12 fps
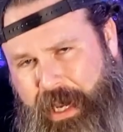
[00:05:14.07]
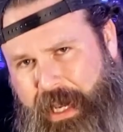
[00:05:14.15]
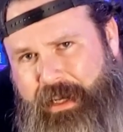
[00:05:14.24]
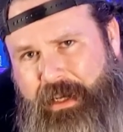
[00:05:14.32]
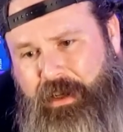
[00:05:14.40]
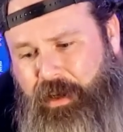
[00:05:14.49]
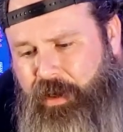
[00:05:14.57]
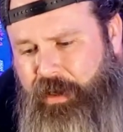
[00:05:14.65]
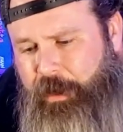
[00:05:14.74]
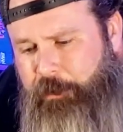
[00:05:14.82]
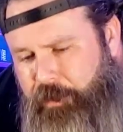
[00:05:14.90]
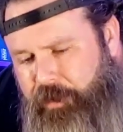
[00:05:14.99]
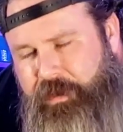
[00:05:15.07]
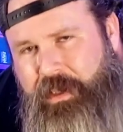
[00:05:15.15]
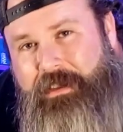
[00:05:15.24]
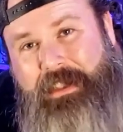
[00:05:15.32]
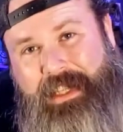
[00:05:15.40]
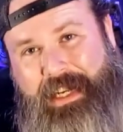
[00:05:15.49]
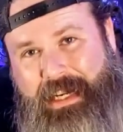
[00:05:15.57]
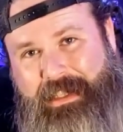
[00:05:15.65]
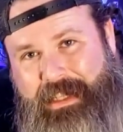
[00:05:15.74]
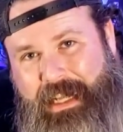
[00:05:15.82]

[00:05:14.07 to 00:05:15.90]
added a card and moved on to the next